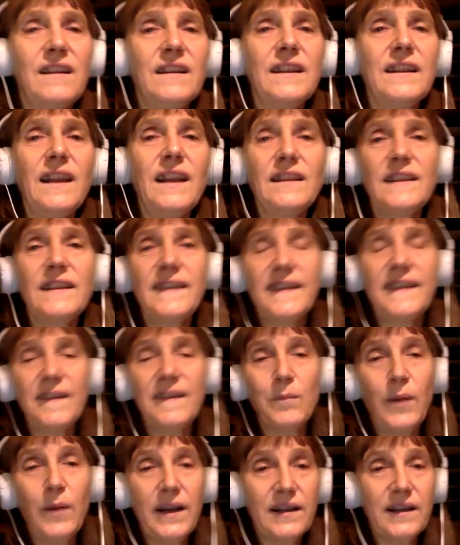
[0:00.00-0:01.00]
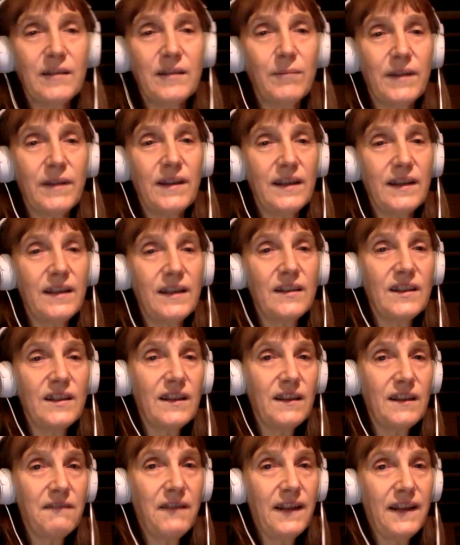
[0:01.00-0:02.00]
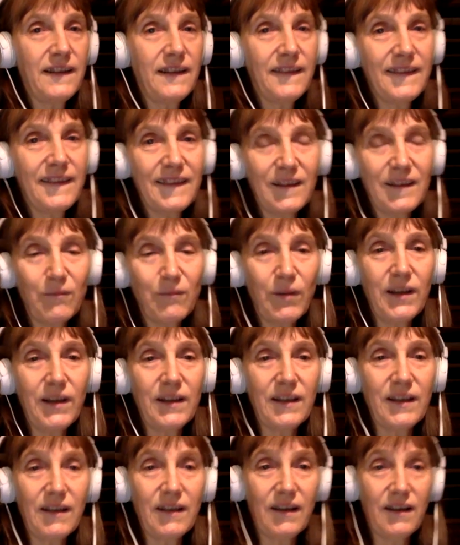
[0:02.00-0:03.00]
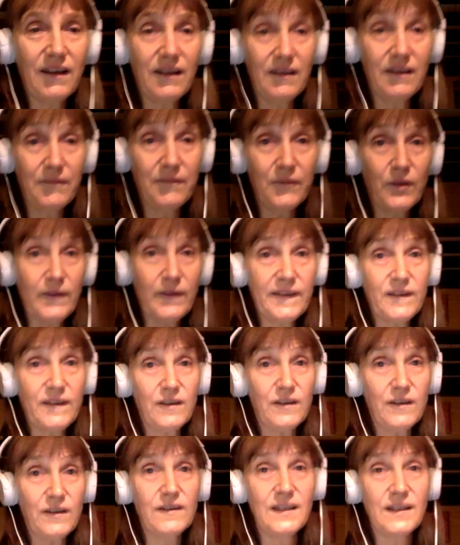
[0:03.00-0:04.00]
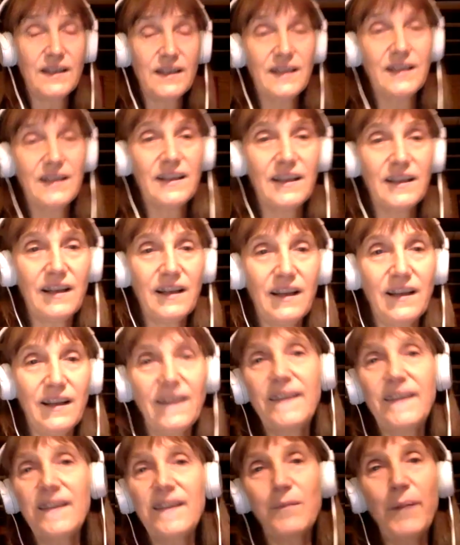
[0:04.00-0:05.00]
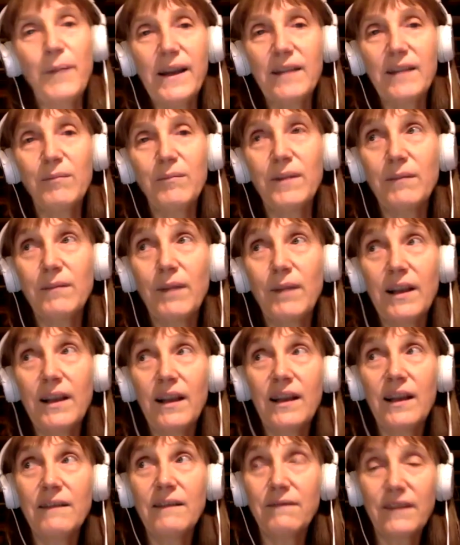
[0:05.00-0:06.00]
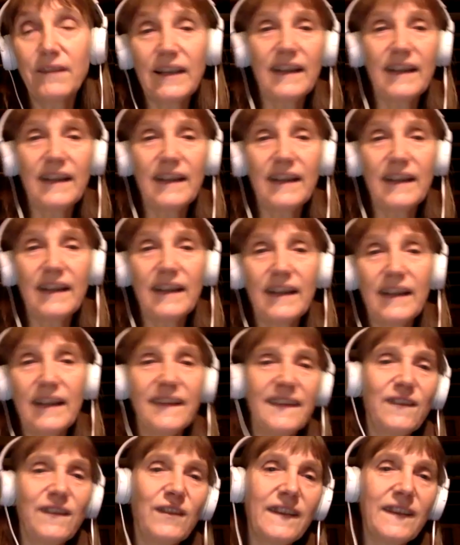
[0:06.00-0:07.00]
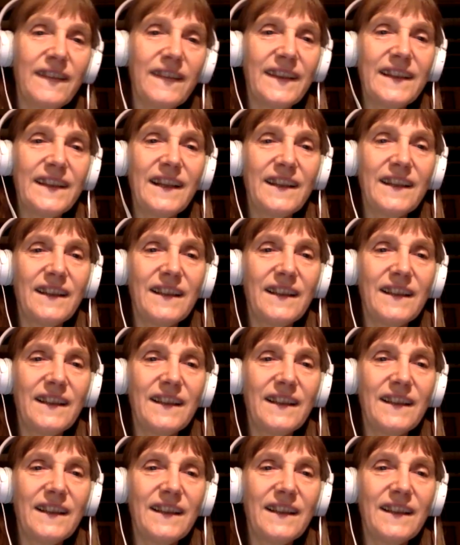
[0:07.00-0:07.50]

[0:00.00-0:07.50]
Yeah, it is inspired by real events and by also it's inspired by my life, I guess you can say that.